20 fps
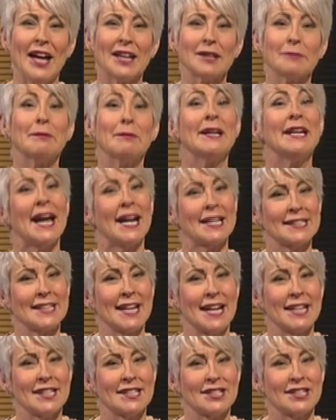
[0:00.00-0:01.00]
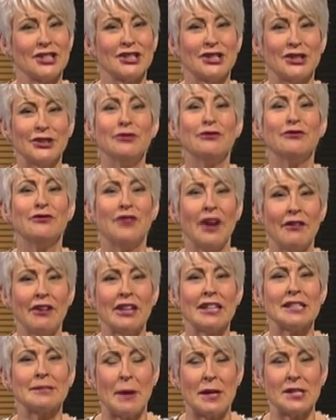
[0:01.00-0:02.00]
that, my next guests are two
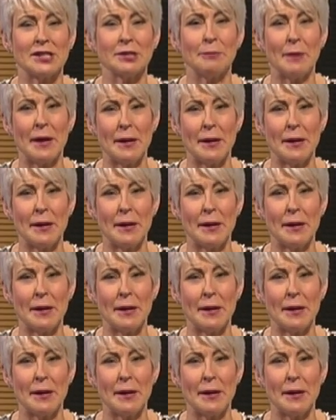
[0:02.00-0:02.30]
very special